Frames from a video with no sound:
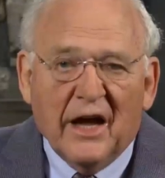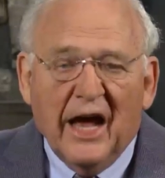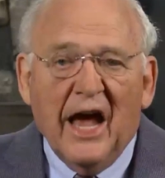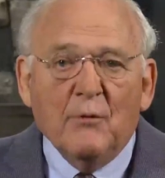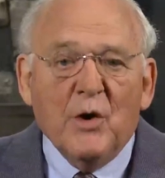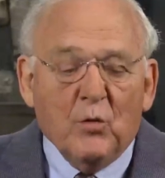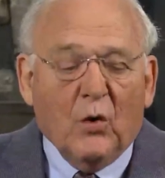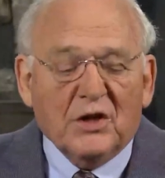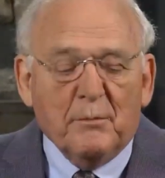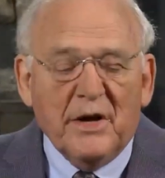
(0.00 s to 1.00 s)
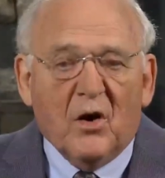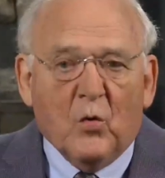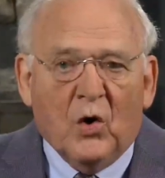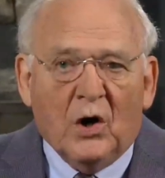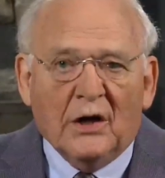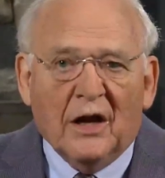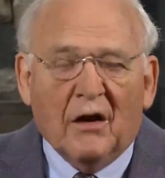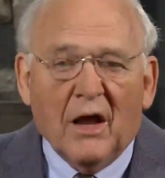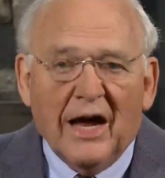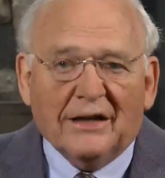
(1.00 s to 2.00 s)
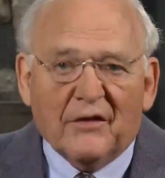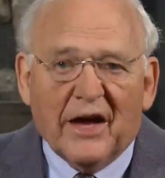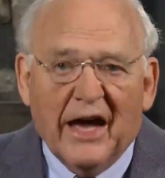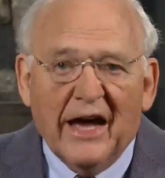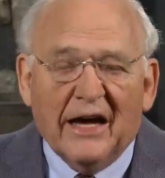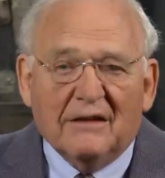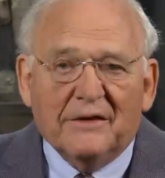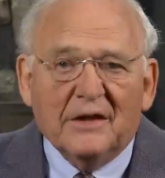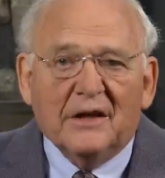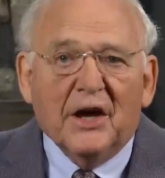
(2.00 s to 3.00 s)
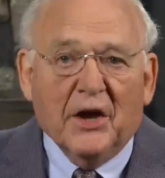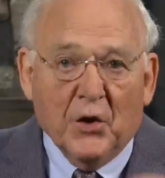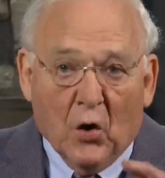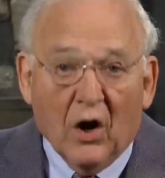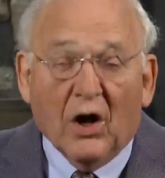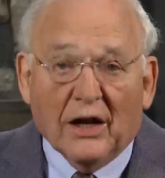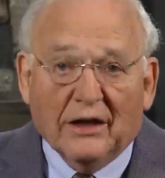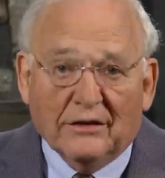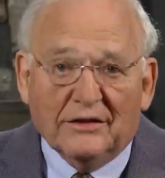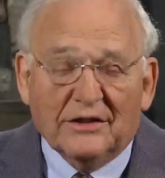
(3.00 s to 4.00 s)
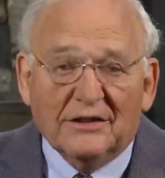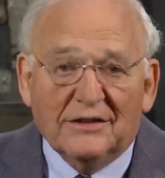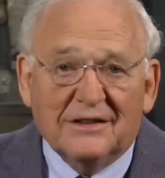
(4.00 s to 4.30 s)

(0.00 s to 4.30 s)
And we want to build one like they have in New Orleans.